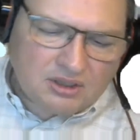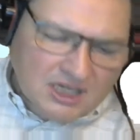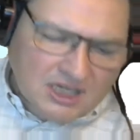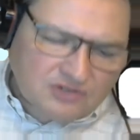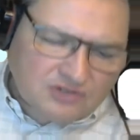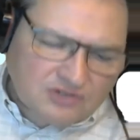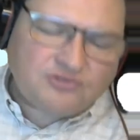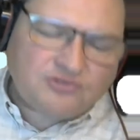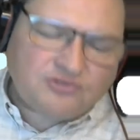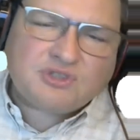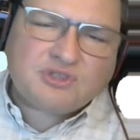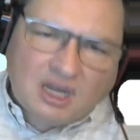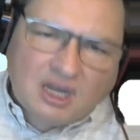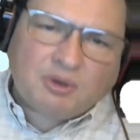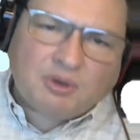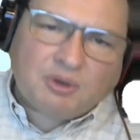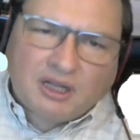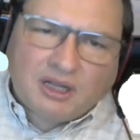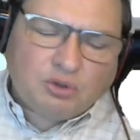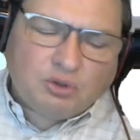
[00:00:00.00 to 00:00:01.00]
does
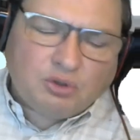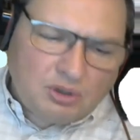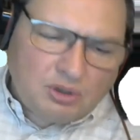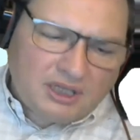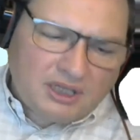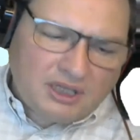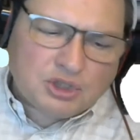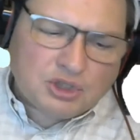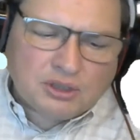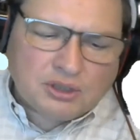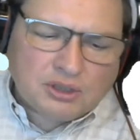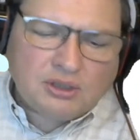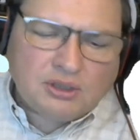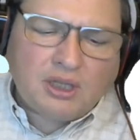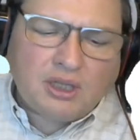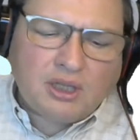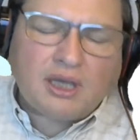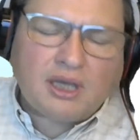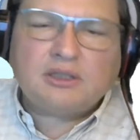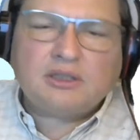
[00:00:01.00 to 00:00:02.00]
some
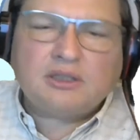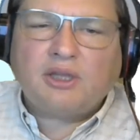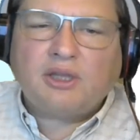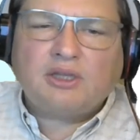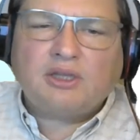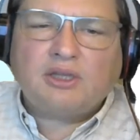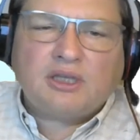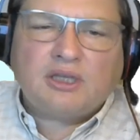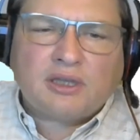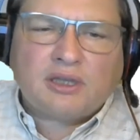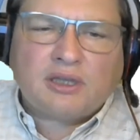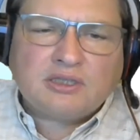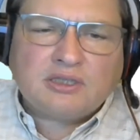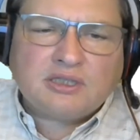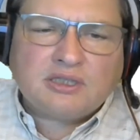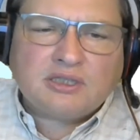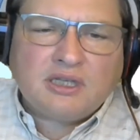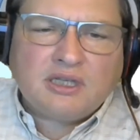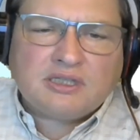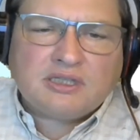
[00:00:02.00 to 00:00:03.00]
calculation and
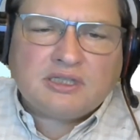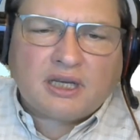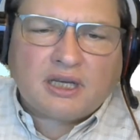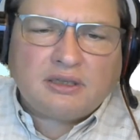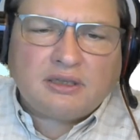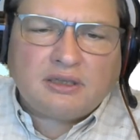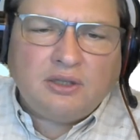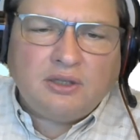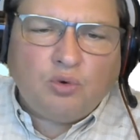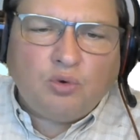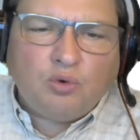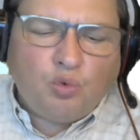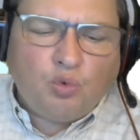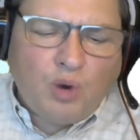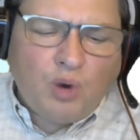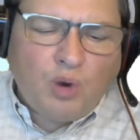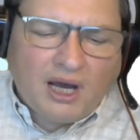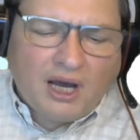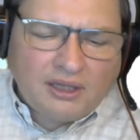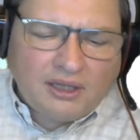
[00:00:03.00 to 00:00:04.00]
returns exactly
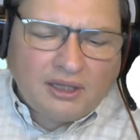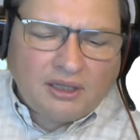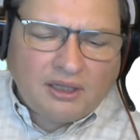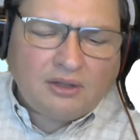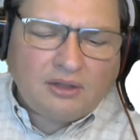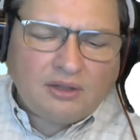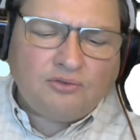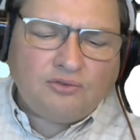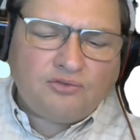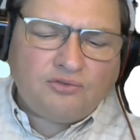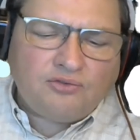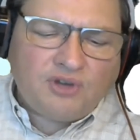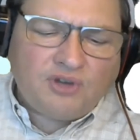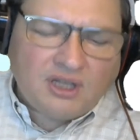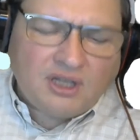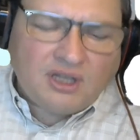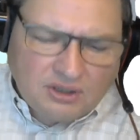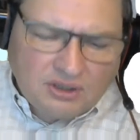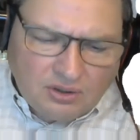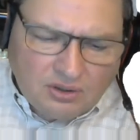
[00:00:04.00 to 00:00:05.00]
one
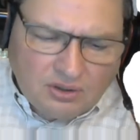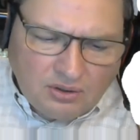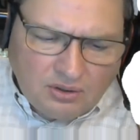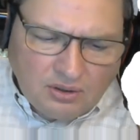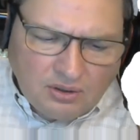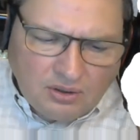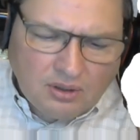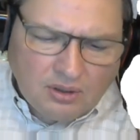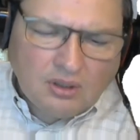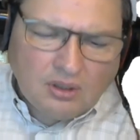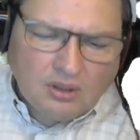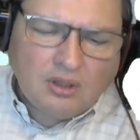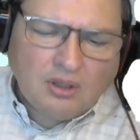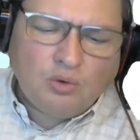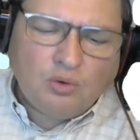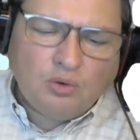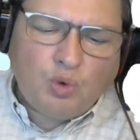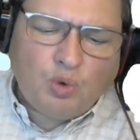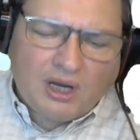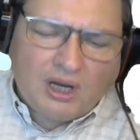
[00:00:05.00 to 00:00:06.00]
value,
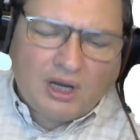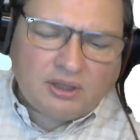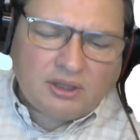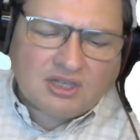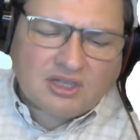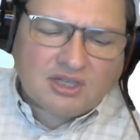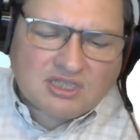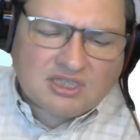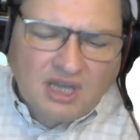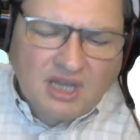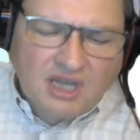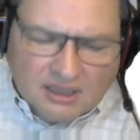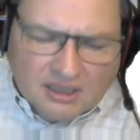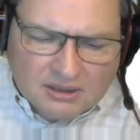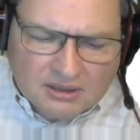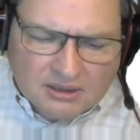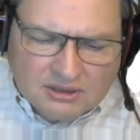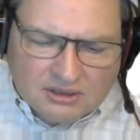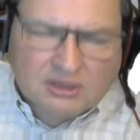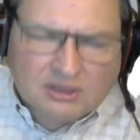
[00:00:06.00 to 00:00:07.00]
one
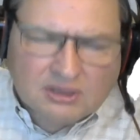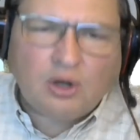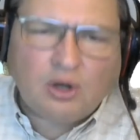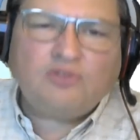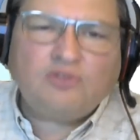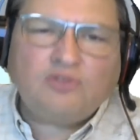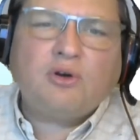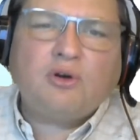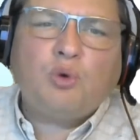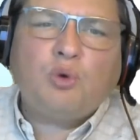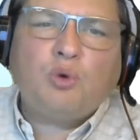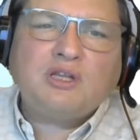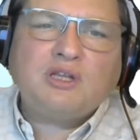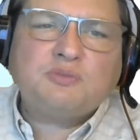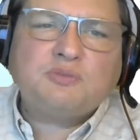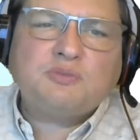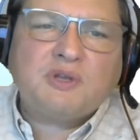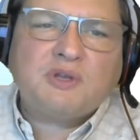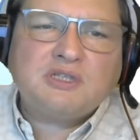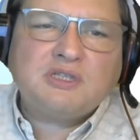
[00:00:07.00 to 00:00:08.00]
result of a
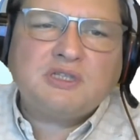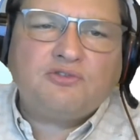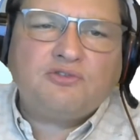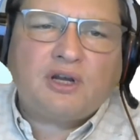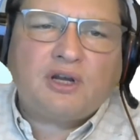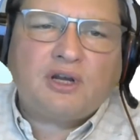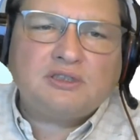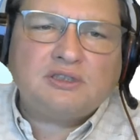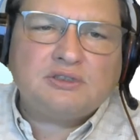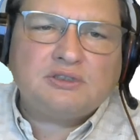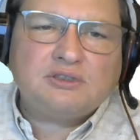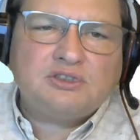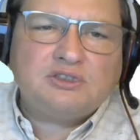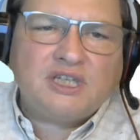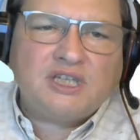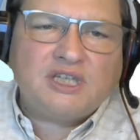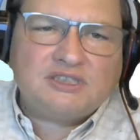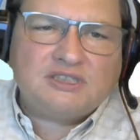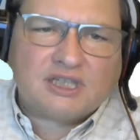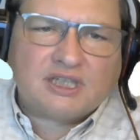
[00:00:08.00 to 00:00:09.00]
well-specified
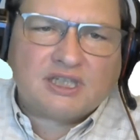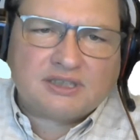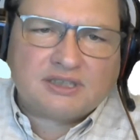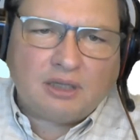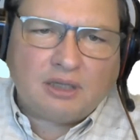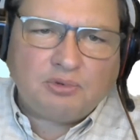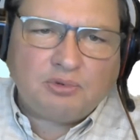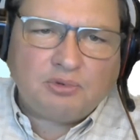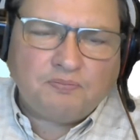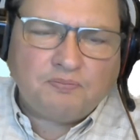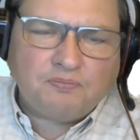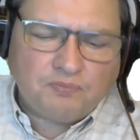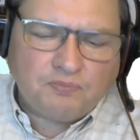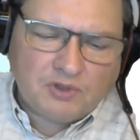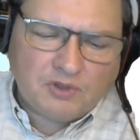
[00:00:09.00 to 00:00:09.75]
data type.